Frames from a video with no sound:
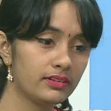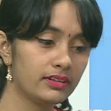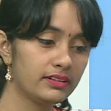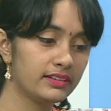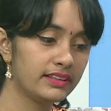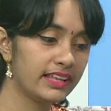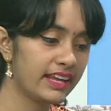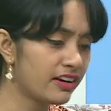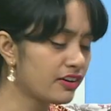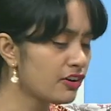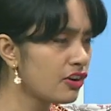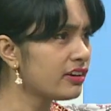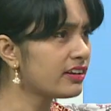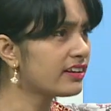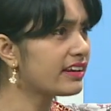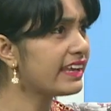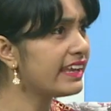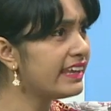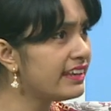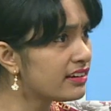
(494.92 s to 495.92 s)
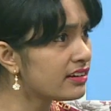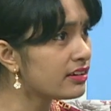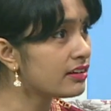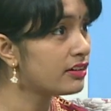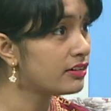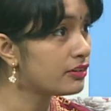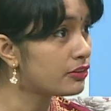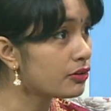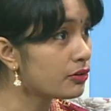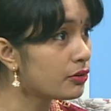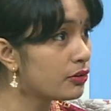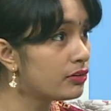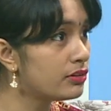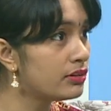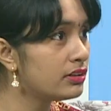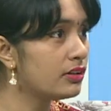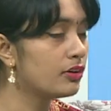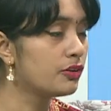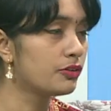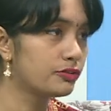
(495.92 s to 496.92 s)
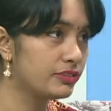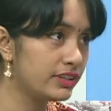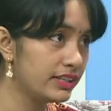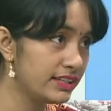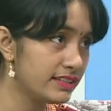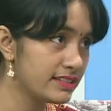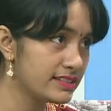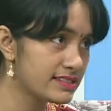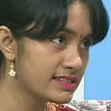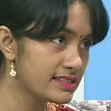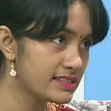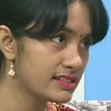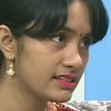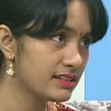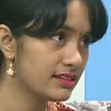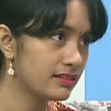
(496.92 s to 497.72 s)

they are not in control of these,